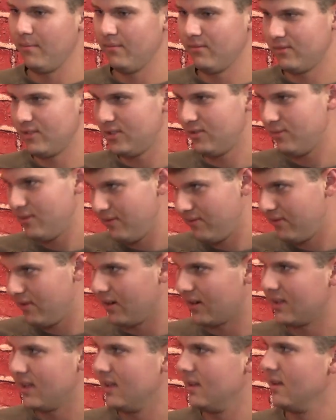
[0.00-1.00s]
which we've
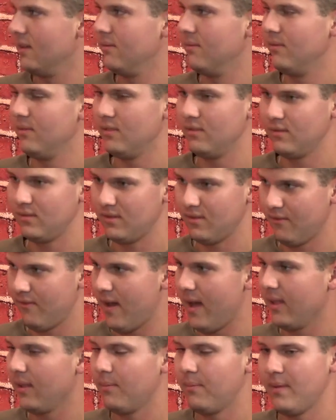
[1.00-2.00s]
looked into
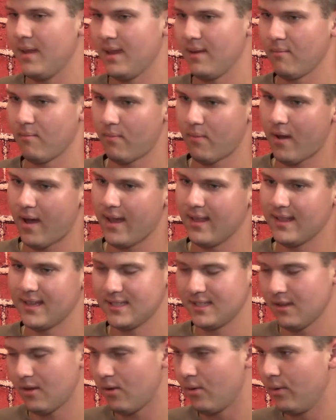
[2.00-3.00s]
developing, but
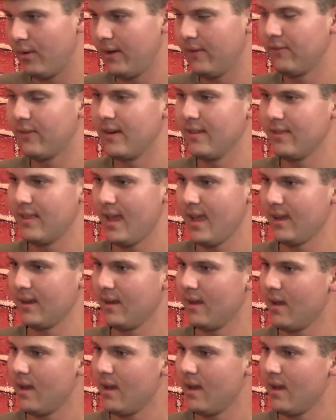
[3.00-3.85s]
that's a whole different thing.